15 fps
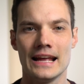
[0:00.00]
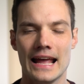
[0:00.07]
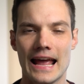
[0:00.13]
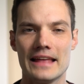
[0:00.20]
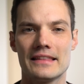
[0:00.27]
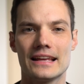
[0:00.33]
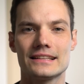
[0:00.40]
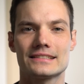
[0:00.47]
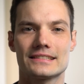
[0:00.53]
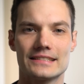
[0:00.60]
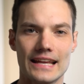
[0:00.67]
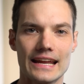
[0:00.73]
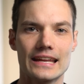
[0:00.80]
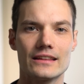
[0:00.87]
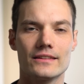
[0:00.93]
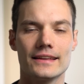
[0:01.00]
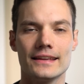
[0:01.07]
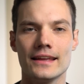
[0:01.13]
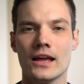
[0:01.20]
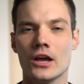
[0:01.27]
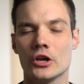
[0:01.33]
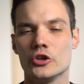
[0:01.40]
And then
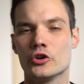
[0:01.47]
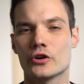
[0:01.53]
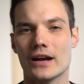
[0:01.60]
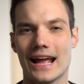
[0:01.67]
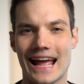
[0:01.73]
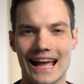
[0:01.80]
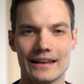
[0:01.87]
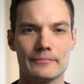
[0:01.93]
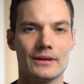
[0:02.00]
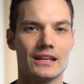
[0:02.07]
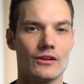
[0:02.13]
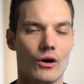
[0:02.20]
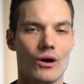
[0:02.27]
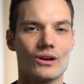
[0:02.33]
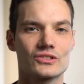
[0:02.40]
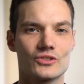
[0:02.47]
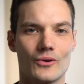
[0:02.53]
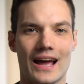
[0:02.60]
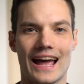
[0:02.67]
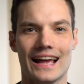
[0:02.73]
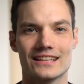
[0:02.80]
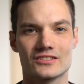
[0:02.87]
secondly, your admin also
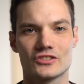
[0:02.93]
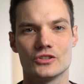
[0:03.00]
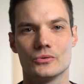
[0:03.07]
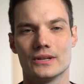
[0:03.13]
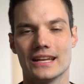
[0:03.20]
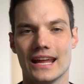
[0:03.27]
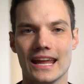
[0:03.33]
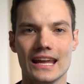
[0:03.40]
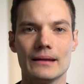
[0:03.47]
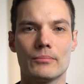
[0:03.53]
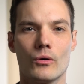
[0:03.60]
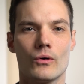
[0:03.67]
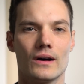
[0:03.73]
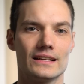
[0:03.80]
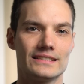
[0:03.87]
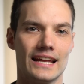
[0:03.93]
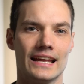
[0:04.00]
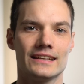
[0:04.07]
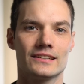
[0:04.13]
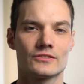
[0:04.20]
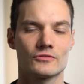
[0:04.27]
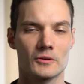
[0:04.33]
has to enable
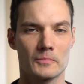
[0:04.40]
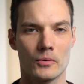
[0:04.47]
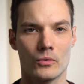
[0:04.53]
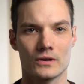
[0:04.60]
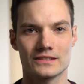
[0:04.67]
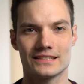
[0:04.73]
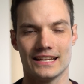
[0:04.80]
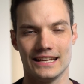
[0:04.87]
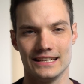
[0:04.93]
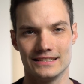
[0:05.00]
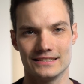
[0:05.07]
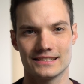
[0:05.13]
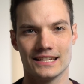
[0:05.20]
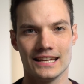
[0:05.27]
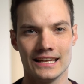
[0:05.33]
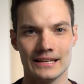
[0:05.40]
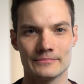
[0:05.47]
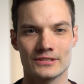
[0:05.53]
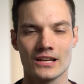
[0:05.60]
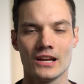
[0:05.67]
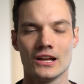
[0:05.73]
attendance reports in Teams.